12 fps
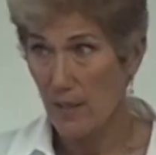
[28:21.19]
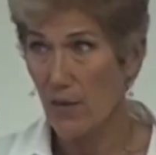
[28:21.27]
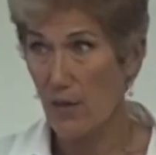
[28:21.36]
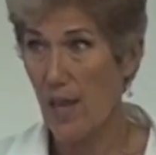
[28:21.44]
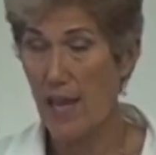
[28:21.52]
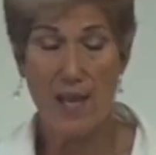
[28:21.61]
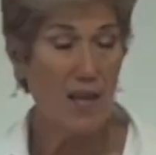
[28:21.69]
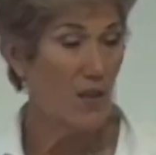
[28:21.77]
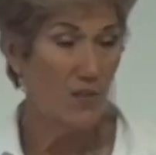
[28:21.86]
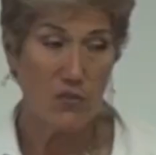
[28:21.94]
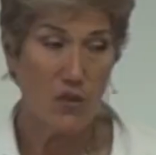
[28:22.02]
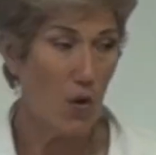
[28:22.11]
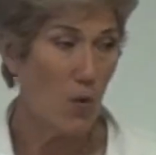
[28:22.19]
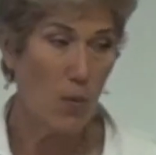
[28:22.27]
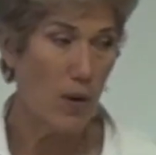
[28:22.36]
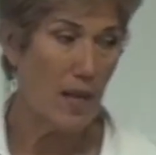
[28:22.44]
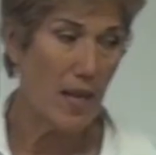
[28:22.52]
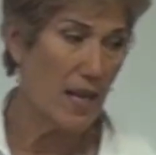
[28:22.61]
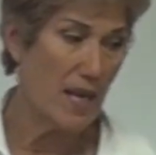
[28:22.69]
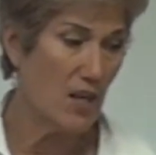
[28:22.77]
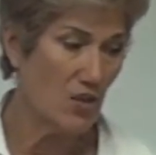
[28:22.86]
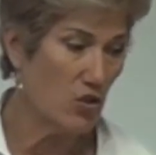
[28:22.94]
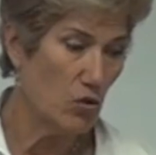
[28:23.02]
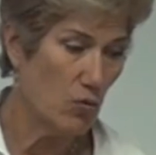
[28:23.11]
Okay, so he
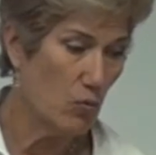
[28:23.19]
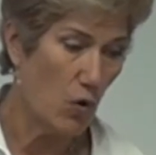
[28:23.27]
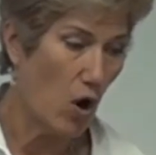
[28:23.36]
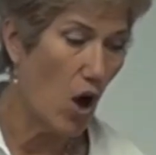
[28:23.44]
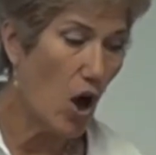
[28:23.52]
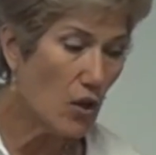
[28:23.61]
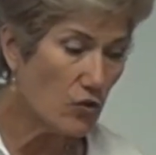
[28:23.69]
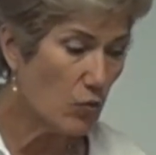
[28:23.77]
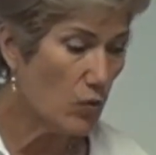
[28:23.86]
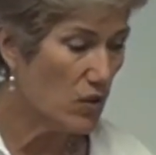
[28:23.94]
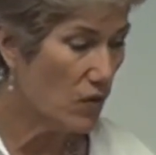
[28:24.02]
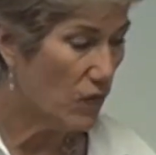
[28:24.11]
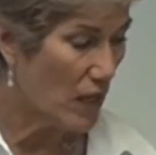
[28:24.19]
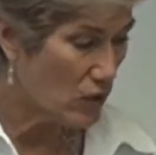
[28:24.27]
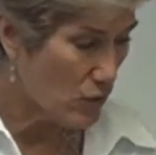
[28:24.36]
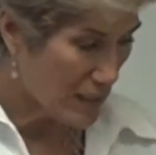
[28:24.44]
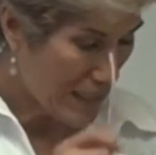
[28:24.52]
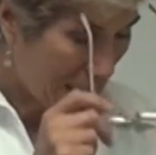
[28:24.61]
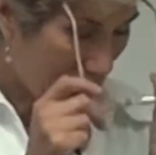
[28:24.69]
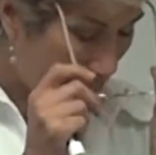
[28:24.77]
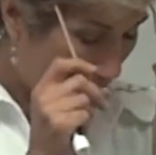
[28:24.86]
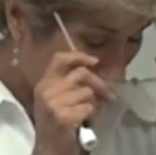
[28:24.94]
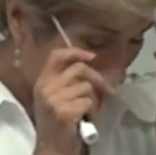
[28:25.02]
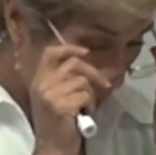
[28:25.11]
can do all sorts of interesting
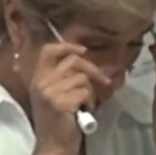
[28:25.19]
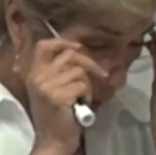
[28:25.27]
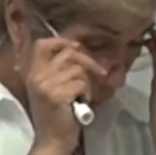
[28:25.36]
things.